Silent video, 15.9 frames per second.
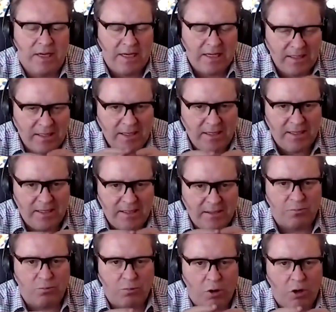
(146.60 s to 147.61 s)
It is
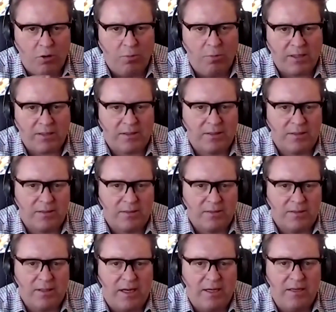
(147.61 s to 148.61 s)
a robust,
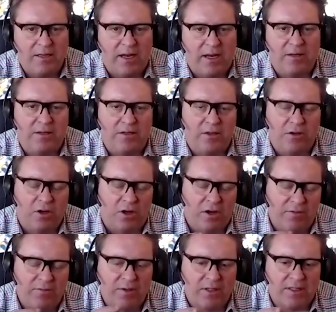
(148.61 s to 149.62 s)
and you're not
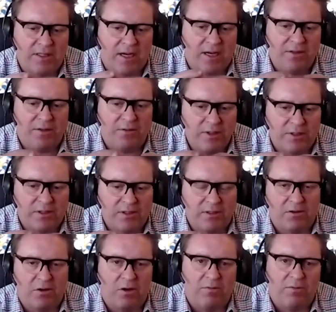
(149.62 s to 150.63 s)
having to take the
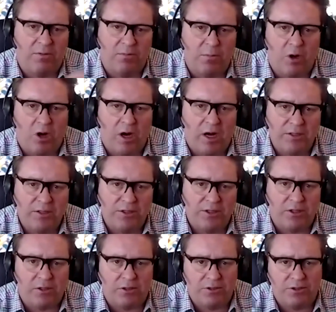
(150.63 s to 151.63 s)
risk of a mine,
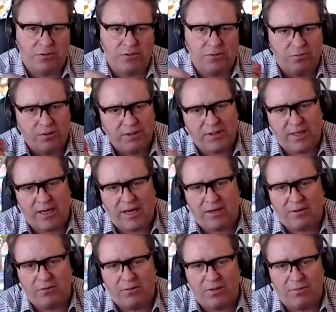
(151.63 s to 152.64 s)
geological risk, how
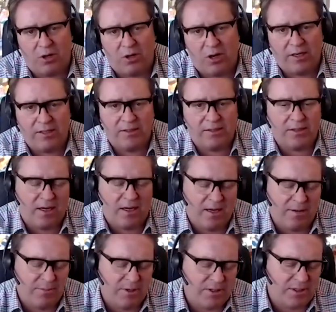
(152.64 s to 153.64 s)
good the miners are,
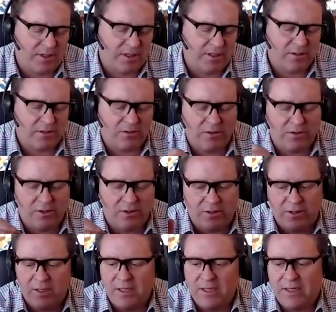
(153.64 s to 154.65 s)
how much they dilute it,
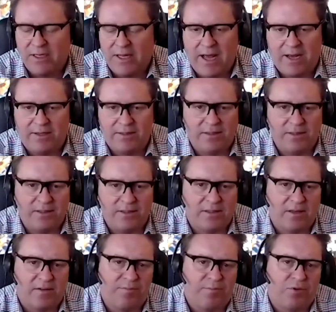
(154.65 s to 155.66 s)
how does this
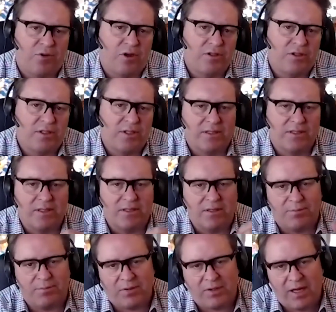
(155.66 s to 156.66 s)
stuff process in
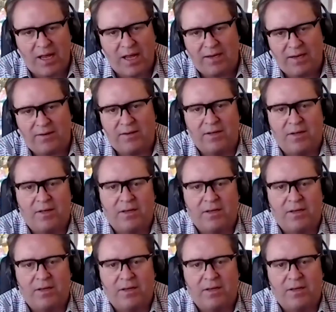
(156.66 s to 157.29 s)
the plant.